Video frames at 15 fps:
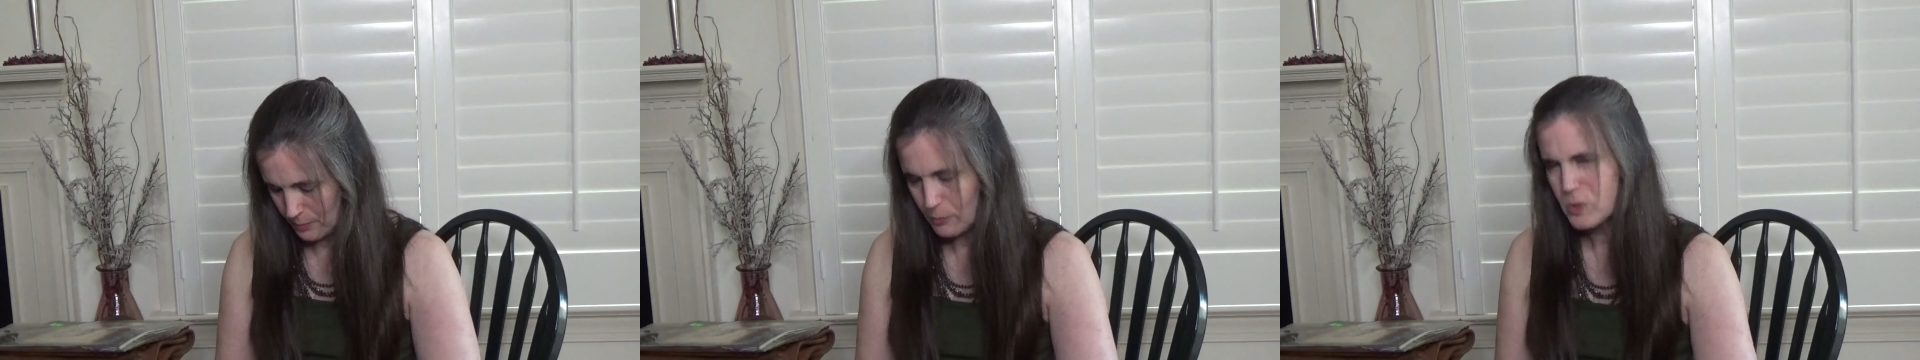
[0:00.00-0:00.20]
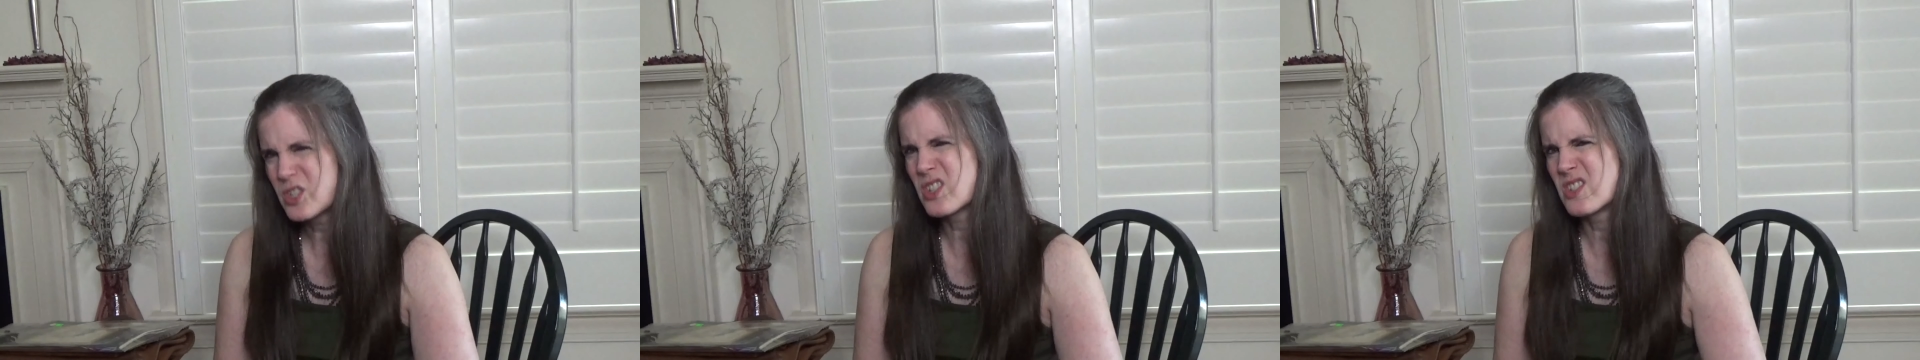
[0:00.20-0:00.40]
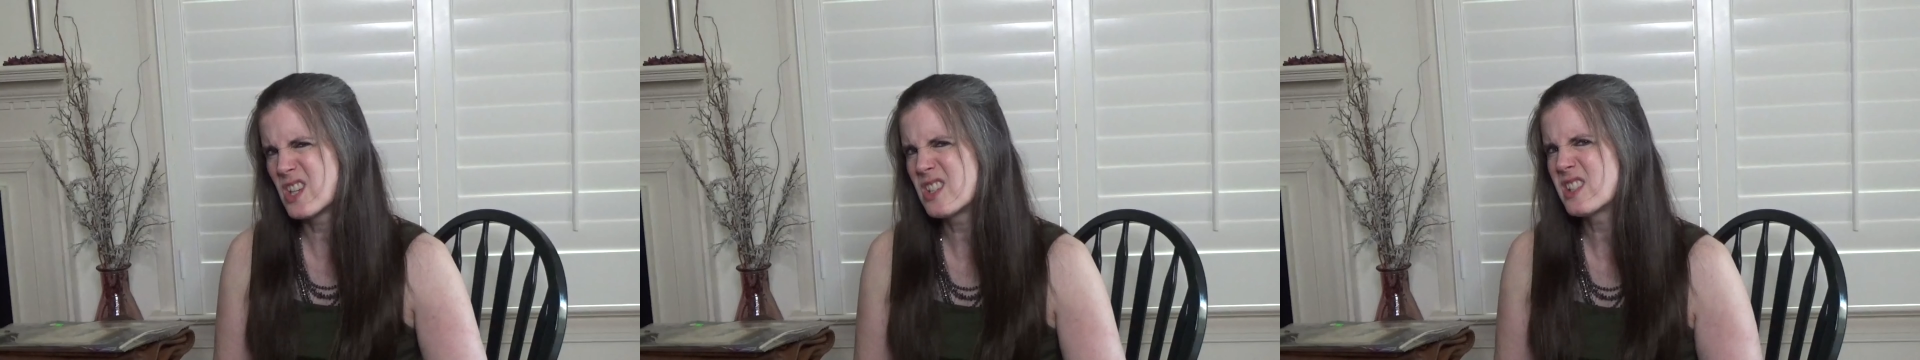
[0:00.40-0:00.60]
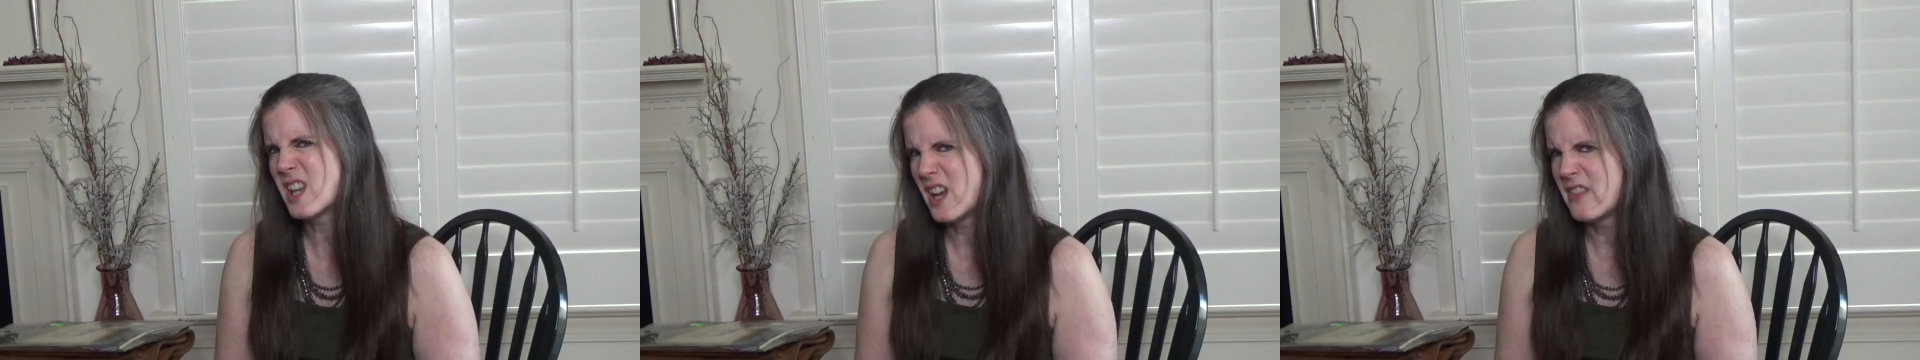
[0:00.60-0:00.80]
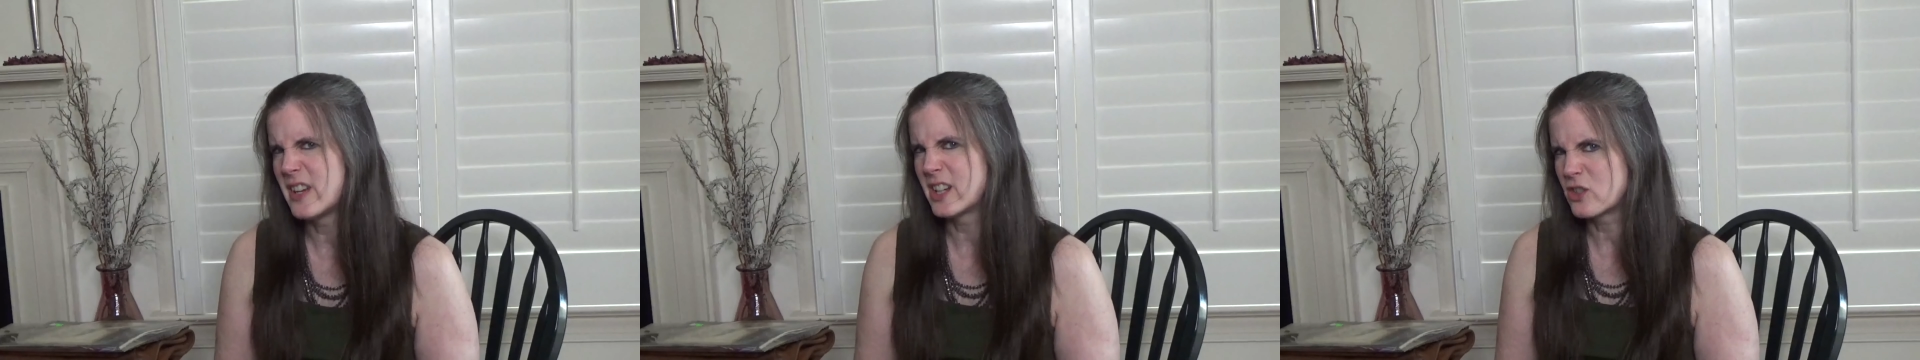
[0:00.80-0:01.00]
which is nice to
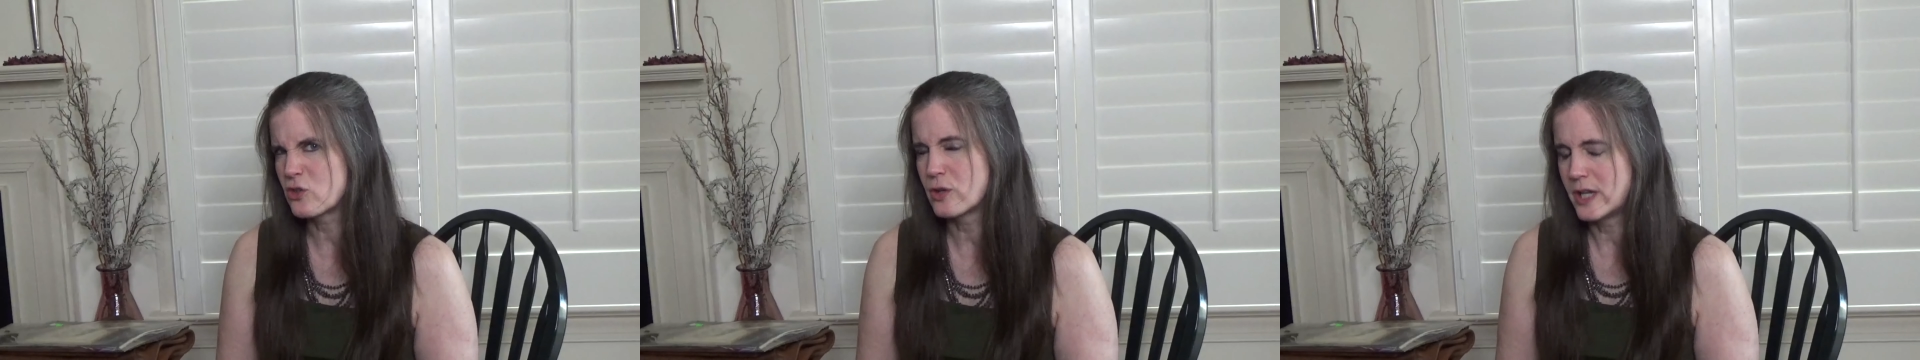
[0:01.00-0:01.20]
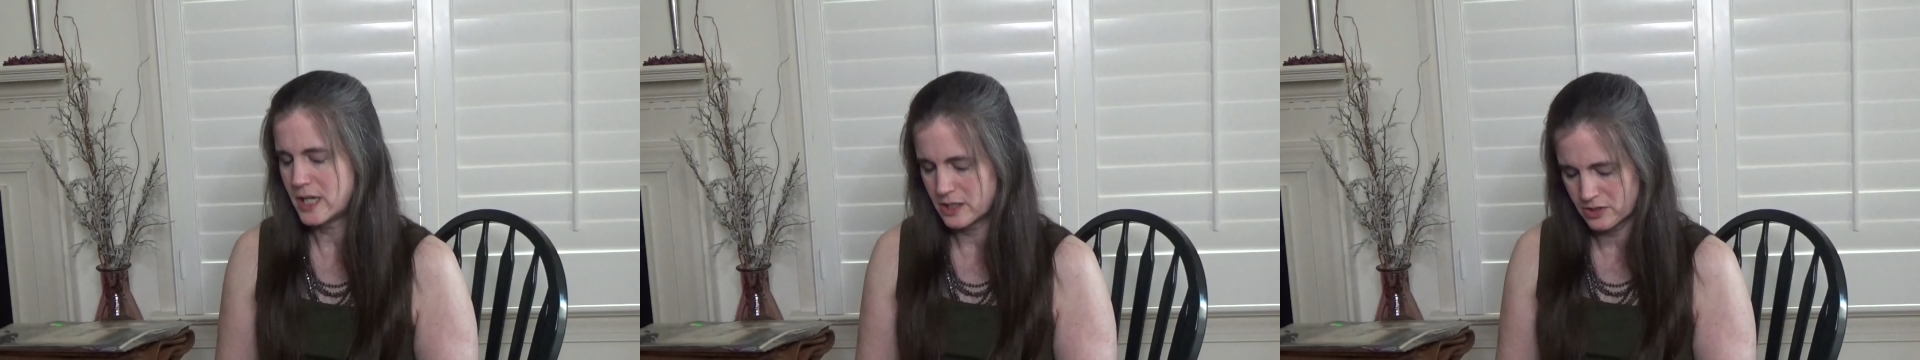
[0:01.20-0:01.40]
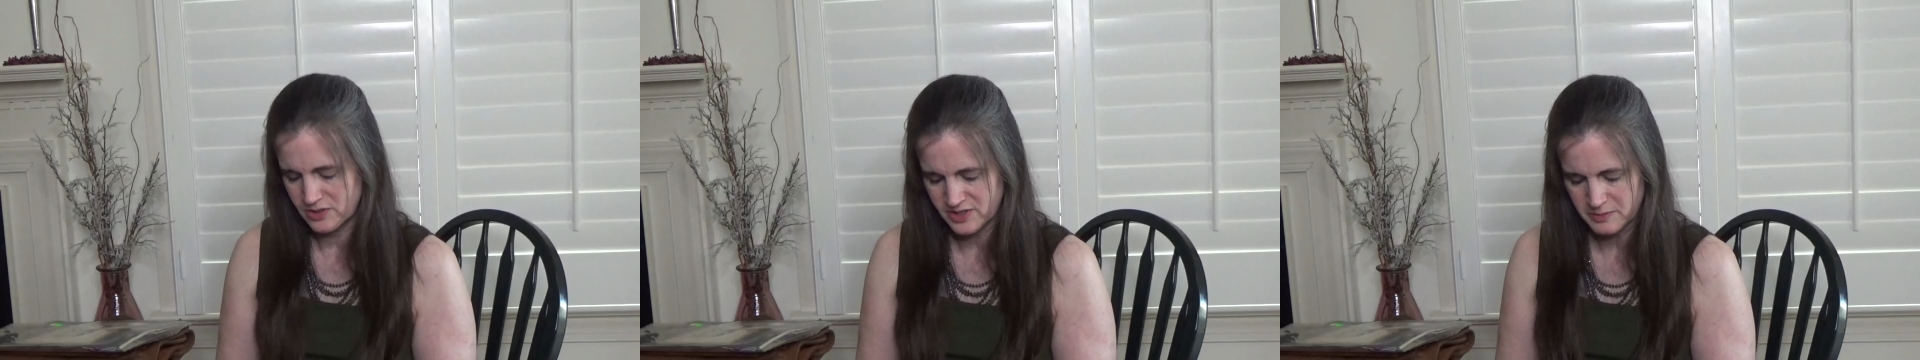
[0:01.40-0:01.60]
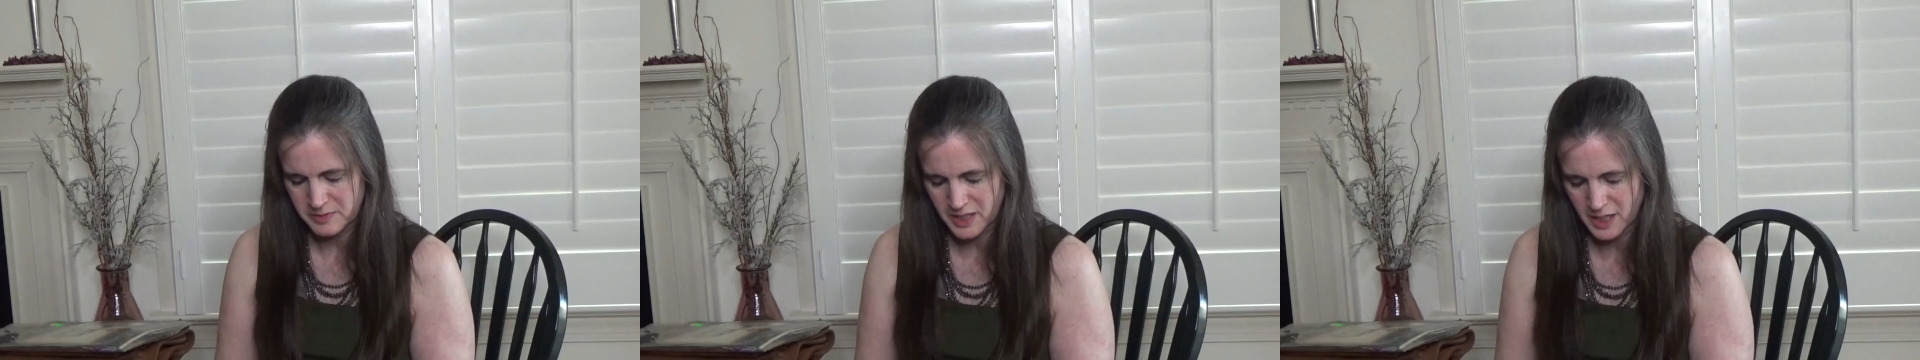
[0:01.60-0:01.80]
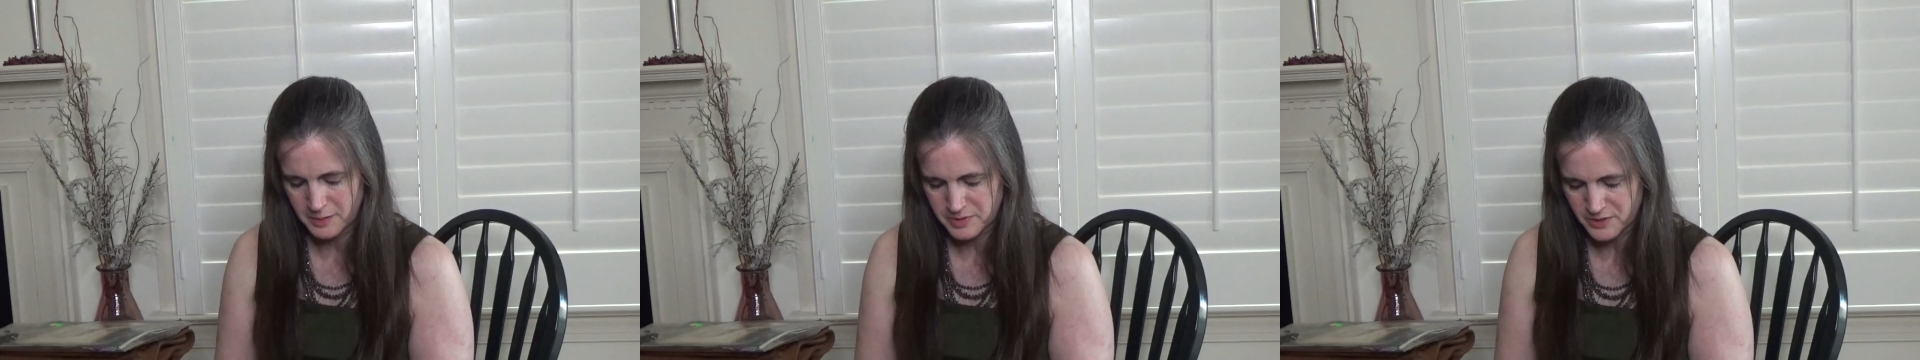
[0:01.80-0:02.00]
have an extra handle
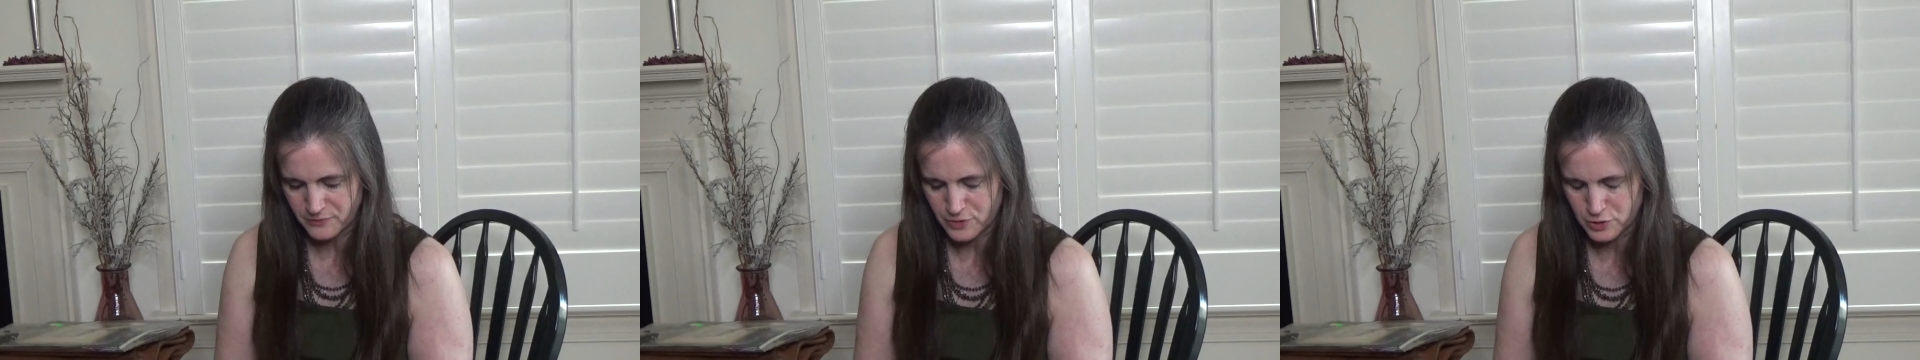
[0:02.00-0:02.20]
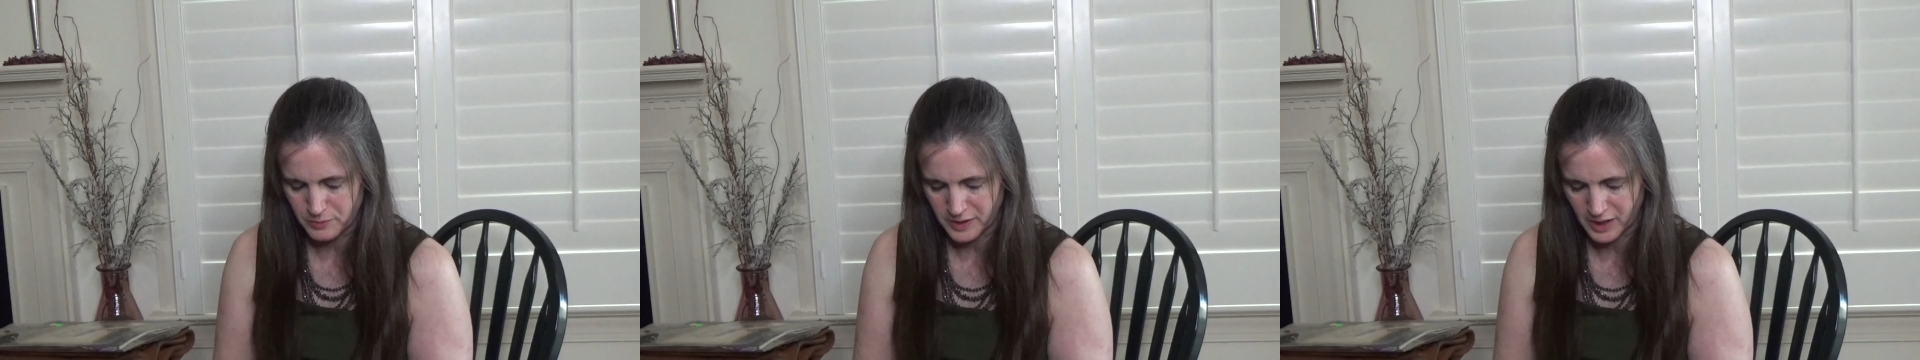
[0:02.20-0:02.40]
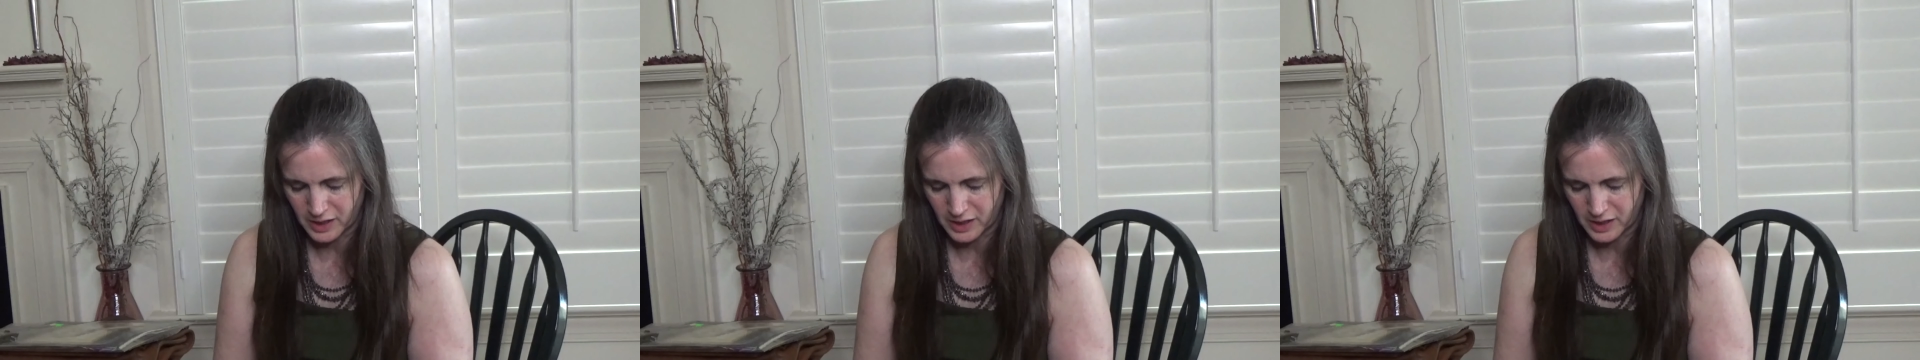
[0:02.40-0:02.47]
sometimes if you're doing